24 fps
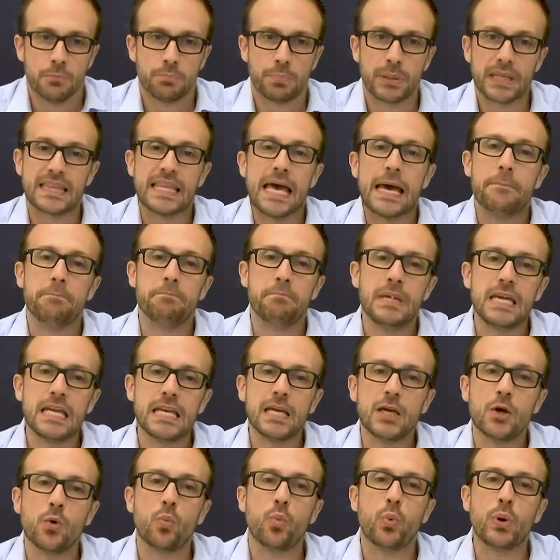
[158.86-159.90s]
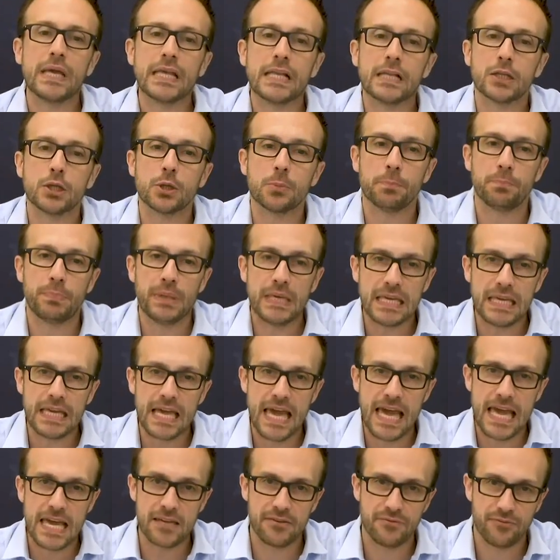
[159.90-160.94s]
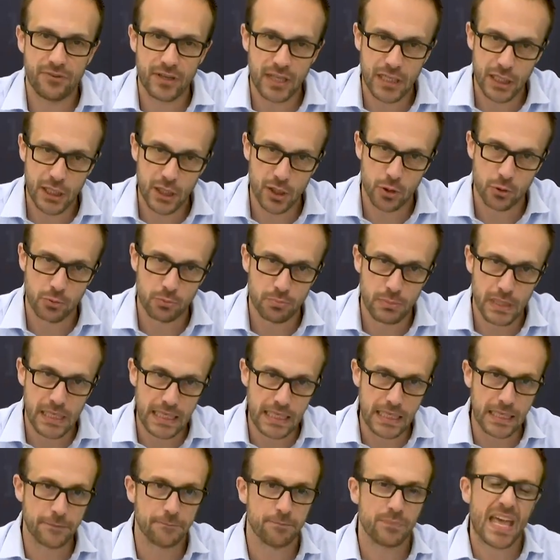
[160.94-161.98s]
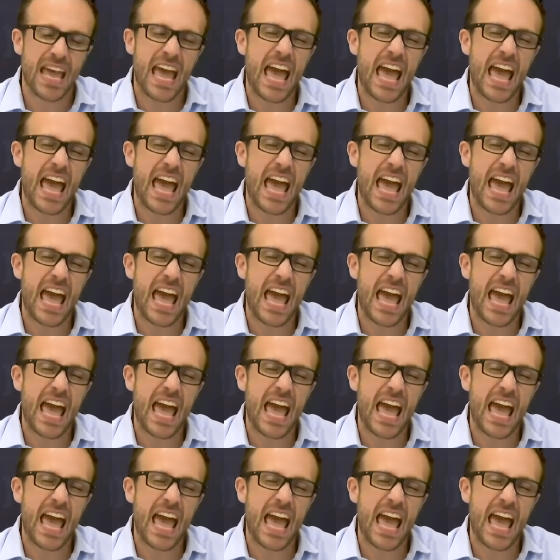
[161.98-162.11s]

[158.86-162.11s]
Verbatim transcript: But that meeting will be a video meeting.